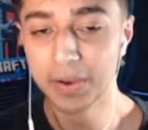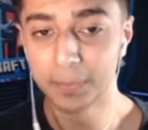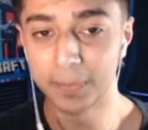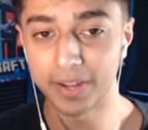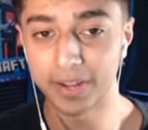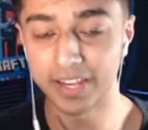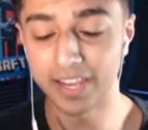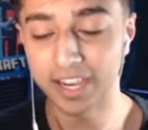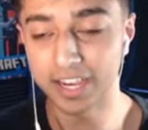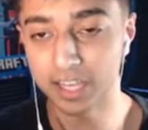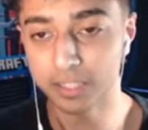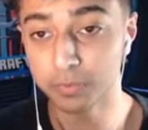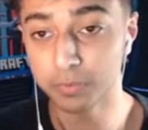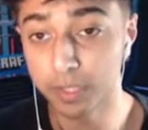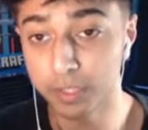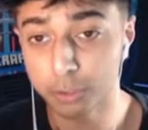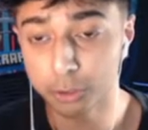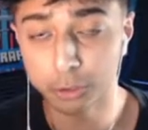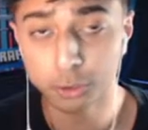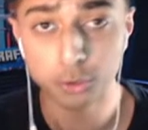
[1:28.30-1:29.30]
But uh, yeah, guys,
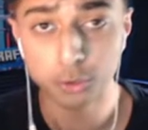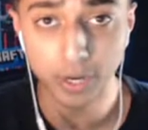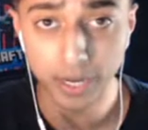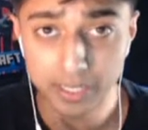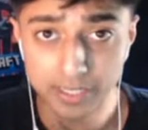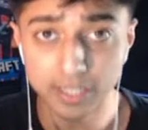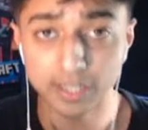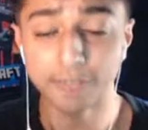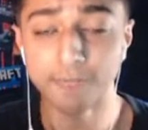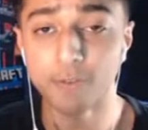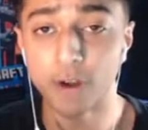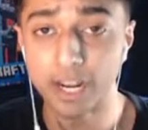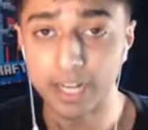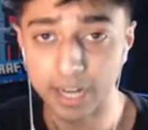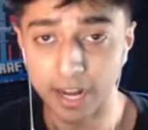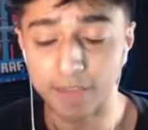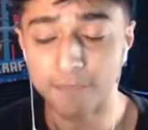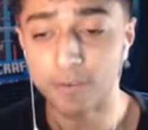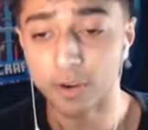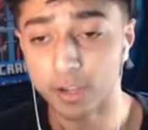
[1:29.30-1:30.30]
we're going to go straight into the
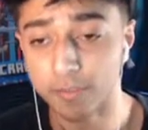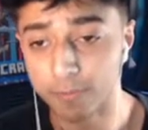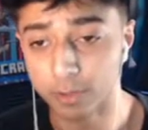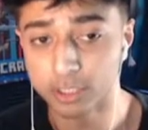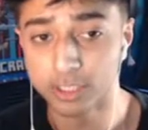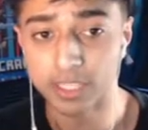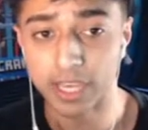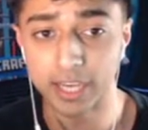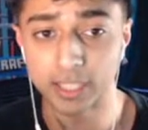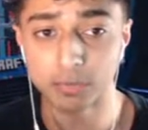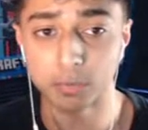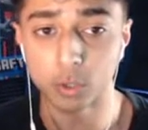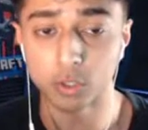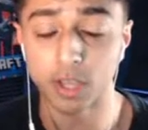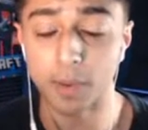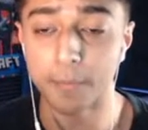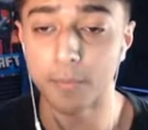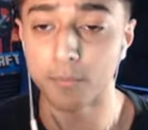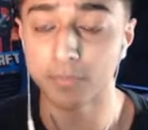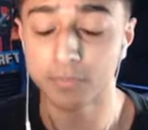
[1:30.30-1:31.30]
Friday Night Funkin' versus Hex
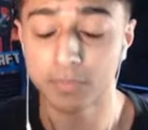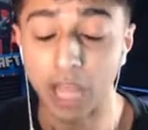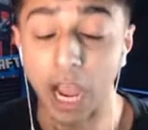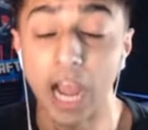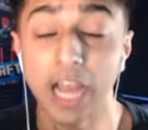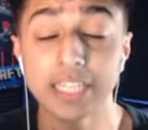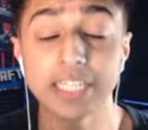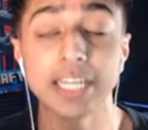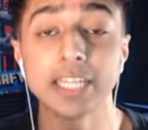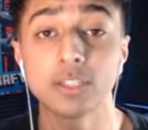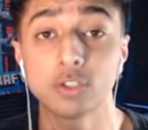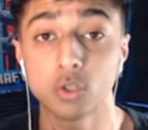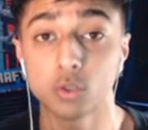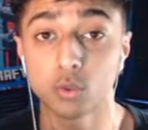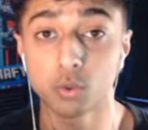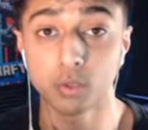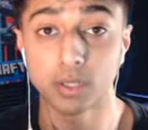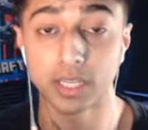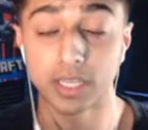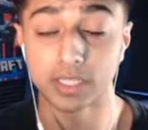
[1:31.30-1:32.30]
mod. I've been dying to
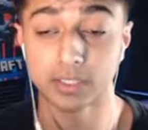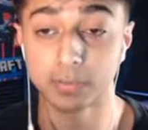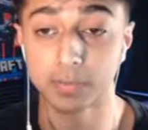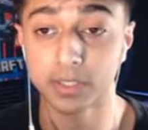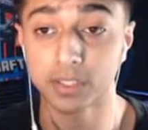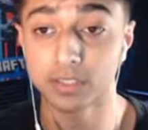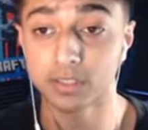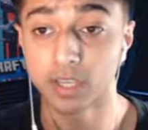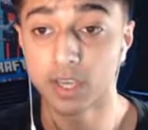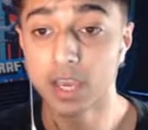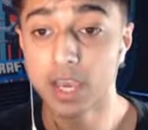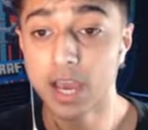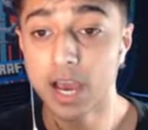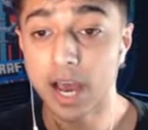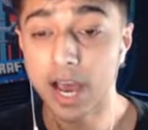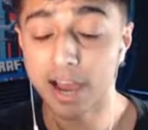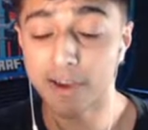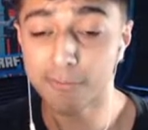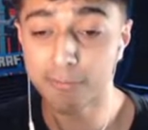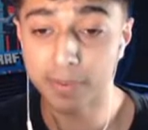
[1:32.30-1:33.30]
do this because
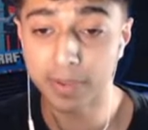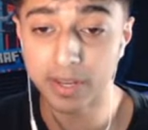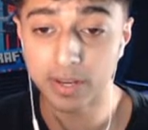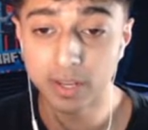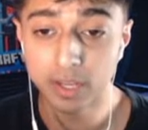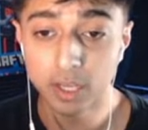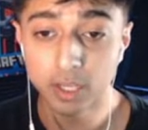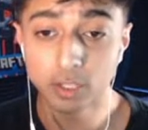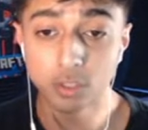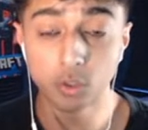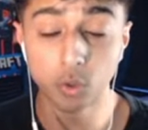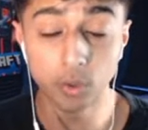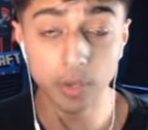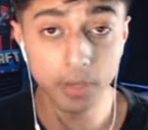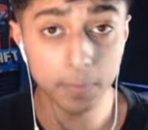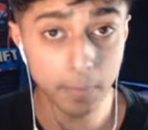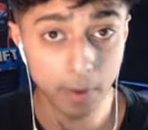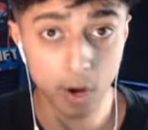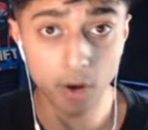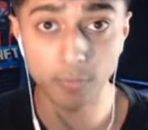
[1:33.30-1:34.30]
I've been
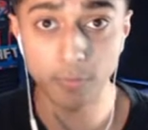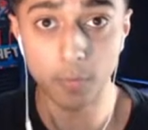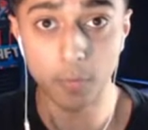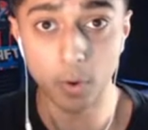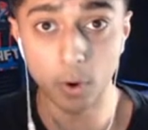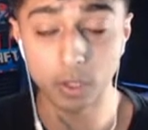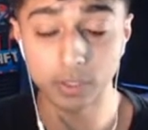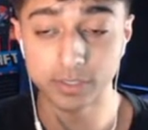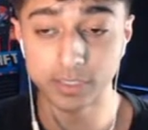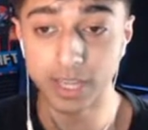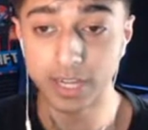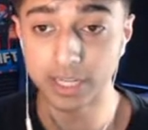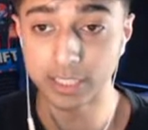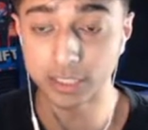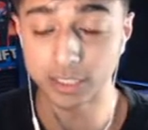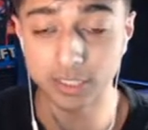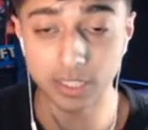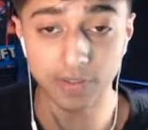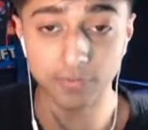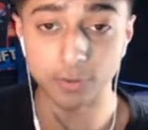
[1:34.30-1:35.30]
doing my other mods and I
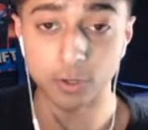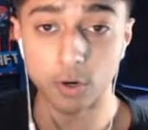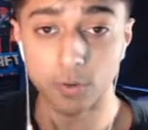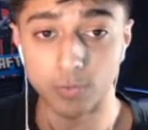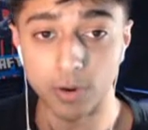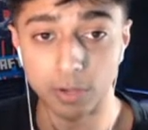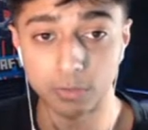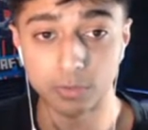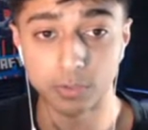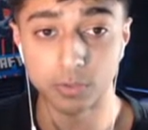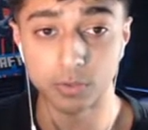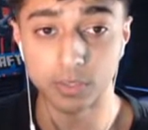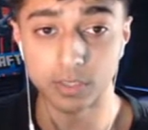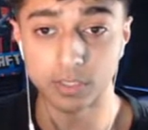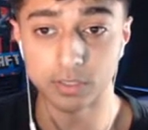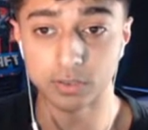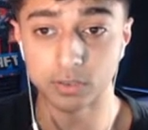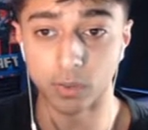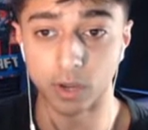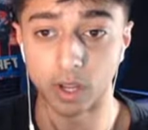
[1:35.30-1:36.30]
just never got round to
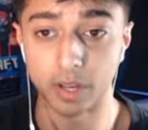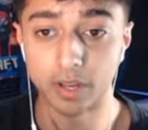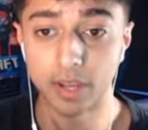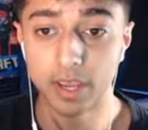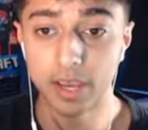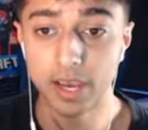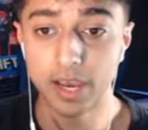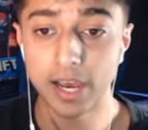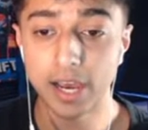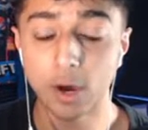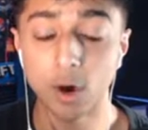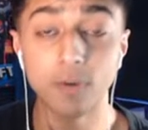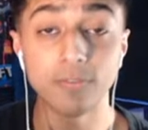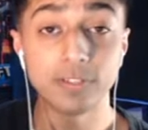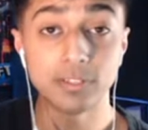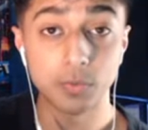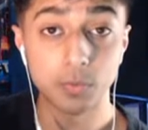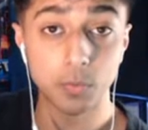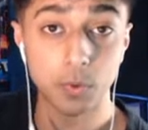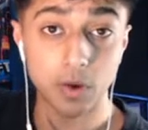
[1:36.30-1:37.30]
doing this one. Uh,
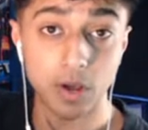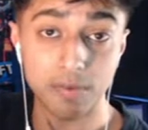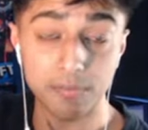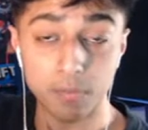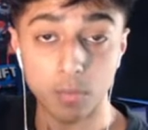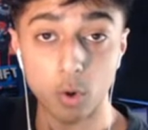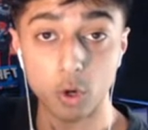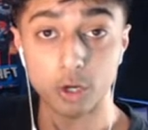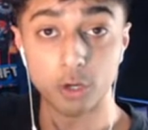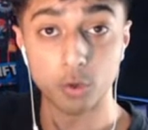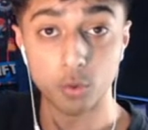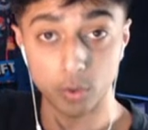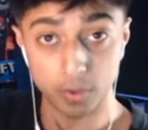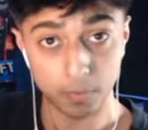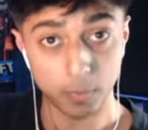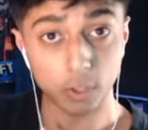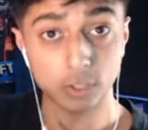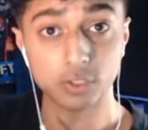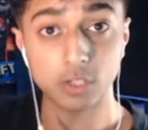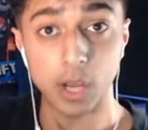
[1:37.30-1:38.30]
obviously, we'll have more
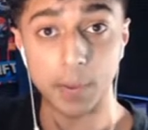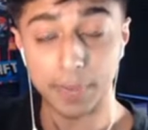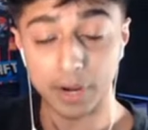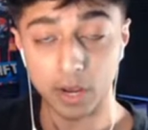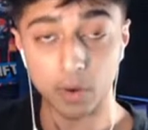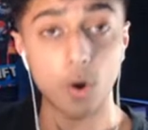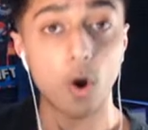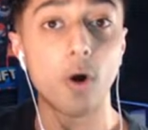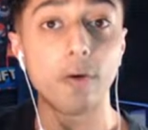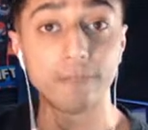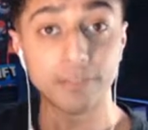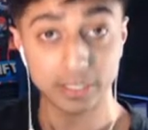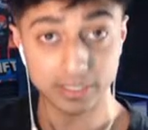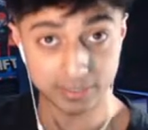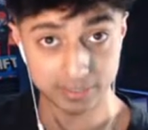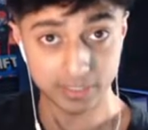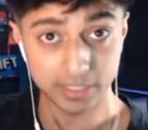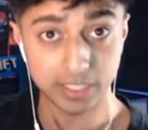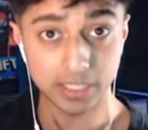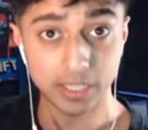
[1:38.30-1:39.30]
newer mods coming out,
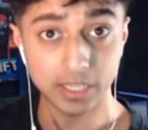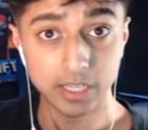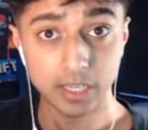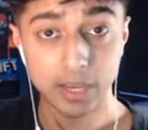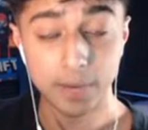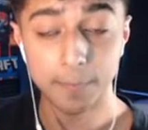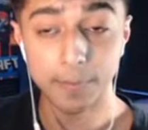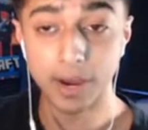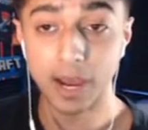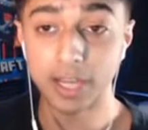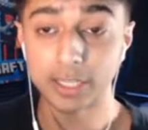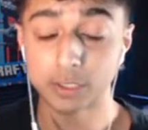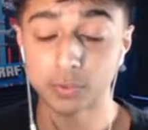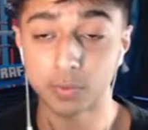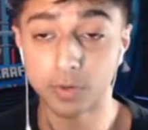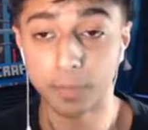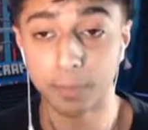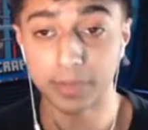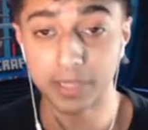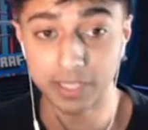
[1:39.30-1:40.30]
obviously. But I
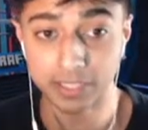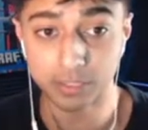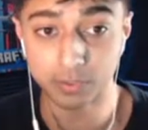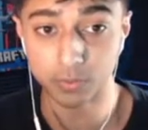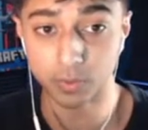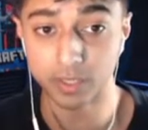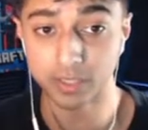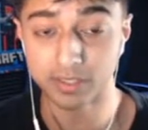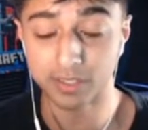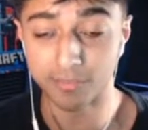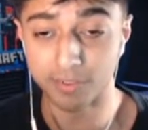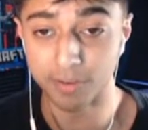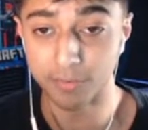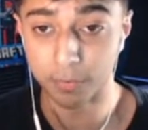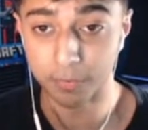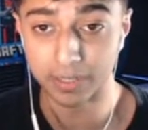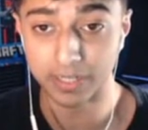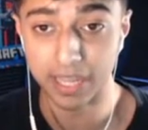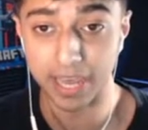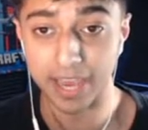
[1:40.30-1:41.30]
just want to play this one because I've
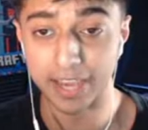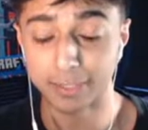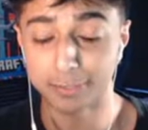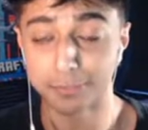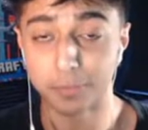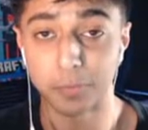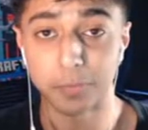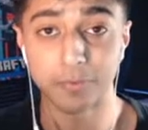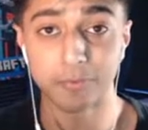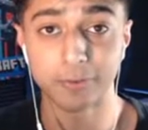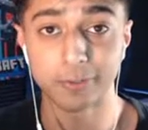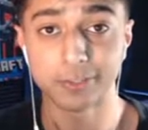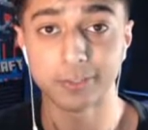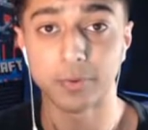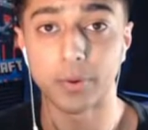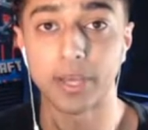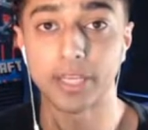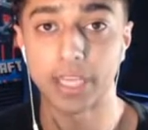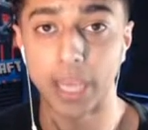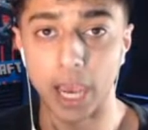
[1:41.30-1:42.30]
never played the Hex mod before.
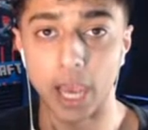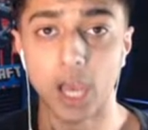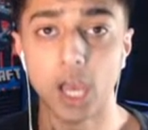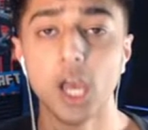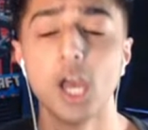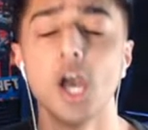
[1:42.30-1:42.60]
So uh, yeah.